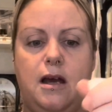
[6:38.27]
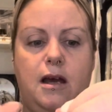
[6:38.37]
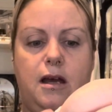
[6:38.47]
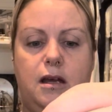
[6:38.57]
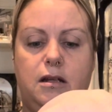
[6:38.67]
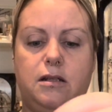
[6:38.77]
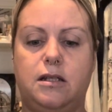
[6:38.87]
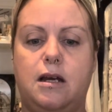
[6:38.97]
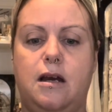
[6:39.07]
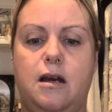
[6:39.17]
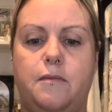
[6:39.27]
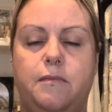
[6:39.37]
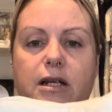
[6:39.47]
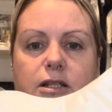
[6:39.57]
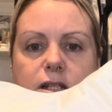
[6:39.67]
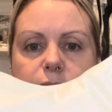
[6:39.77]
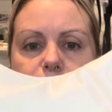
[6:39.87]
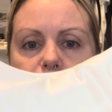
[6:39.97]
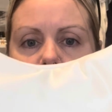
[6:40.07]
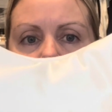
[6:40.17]
and it's just
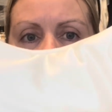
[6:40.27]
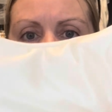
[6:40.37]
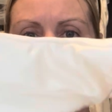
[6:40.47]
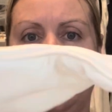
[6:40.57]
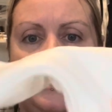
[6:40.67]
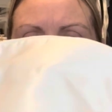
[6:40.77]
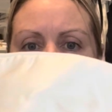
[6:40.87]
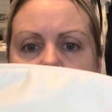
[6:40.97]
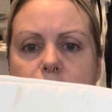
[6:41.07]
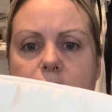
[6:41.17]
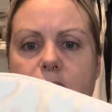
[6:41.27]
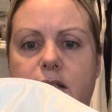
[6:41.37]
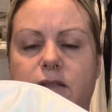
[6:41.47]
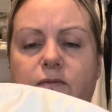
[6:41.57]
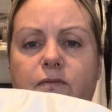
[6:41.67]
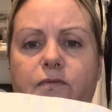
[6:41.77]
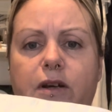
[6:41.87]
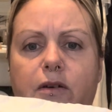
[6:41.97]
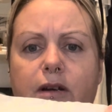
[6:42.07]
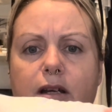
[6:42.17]
beautiful. Silk on the inside. It's
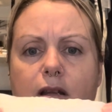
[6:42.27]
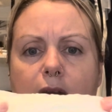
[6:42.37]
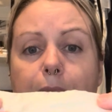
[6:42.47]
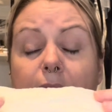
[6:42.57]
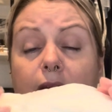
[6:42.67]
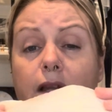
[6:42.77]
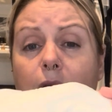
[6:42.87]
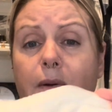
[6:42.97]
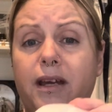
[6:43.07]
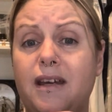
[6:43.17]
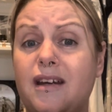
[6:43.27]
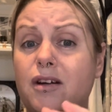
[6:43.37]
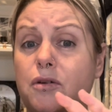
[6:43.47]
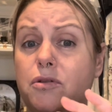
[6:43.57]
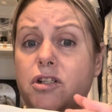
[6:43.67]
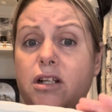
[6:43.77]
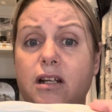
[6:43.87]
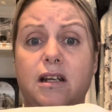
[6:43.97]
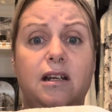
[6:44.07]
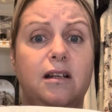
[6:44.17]
very like pillowy,
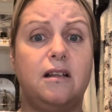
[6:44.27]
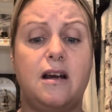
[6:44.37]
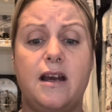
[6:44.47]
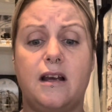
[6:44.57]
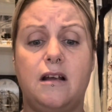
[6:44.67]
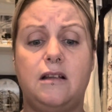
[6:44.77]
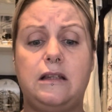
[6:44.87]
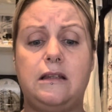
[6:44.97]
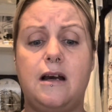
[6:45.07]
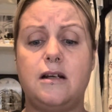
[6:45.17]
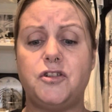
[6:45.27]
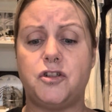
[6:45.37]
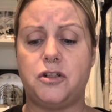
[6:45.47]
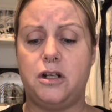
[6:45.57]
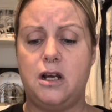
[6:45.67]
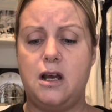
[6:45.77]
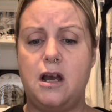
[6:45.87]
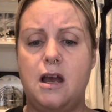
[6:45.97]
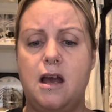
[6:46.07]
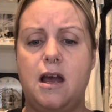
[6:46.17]
cushiony, like lush,
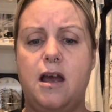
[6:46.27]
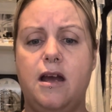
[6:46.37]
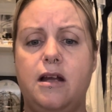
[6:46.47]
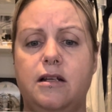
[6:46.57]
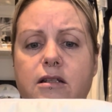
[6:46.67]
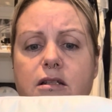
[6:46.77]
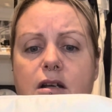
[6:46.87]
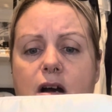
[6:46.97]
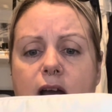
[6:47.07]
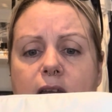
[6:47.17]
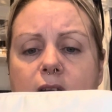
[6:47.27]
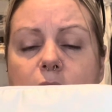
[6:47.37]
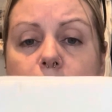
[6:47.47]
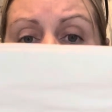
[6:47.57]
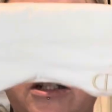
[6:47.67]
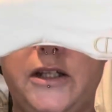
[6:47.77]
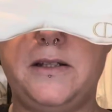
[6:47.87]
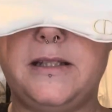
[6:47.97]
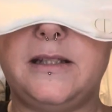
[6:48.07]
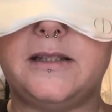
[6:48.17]
and I can't wait to
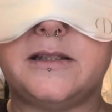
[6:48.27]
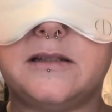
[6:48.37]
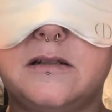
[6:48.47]
use this.